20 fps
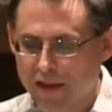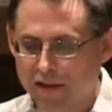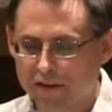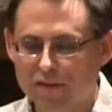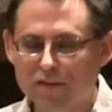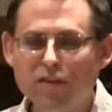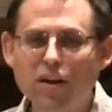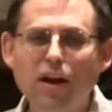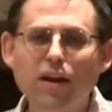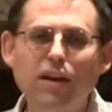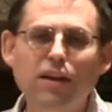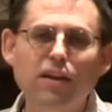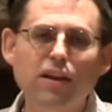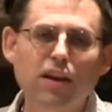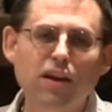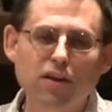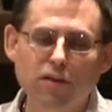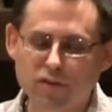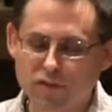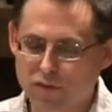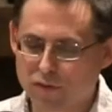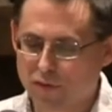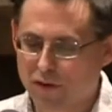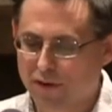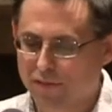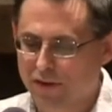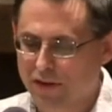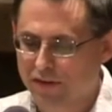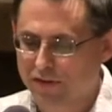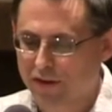Study the
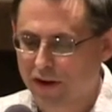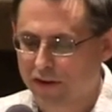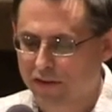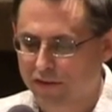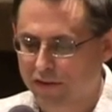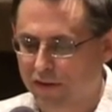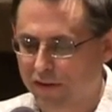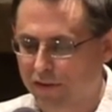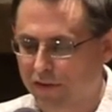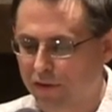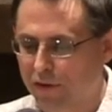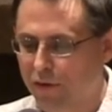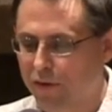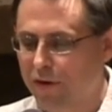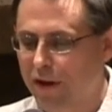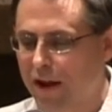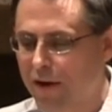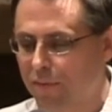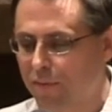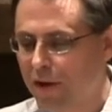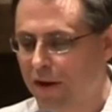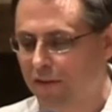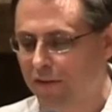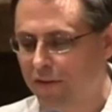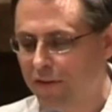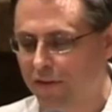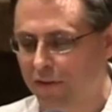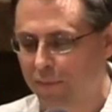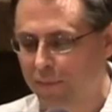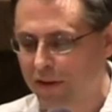history of injustice. Learn how
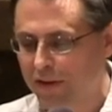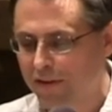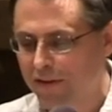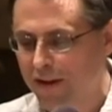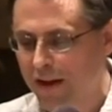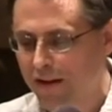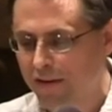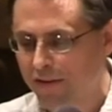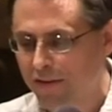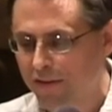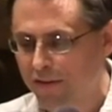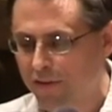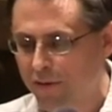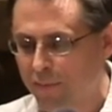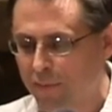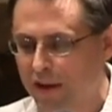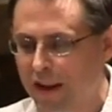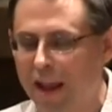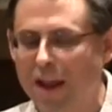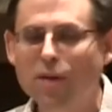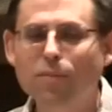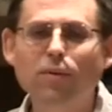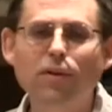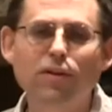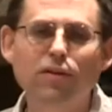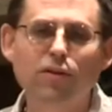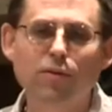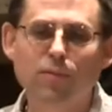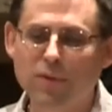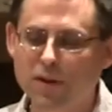racism and sexism and
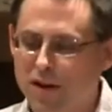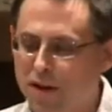ableism